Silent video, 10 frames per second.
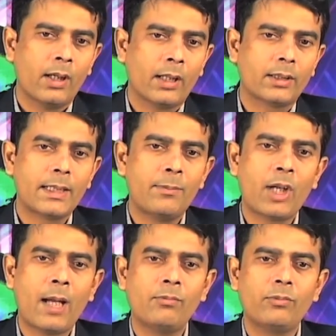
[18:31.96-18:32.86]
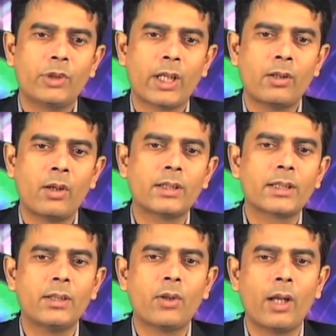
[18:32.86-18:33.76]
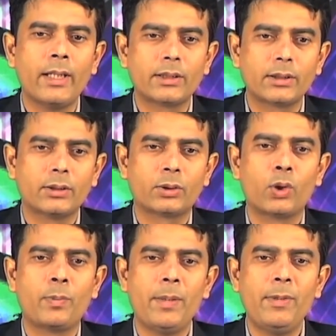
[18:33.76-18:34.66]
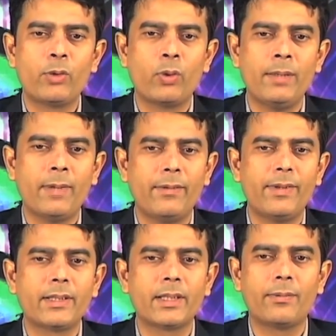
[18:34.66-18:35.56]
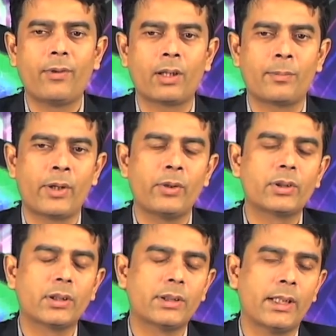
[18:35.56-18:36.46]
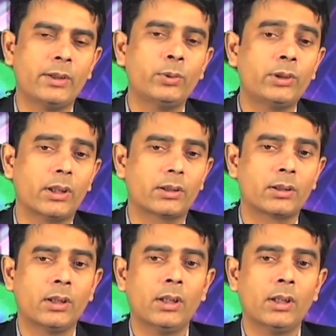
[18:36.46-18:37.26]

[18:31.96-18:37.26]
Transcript: At the same time, technological knowledge should be mutually beneficial for the producers and users.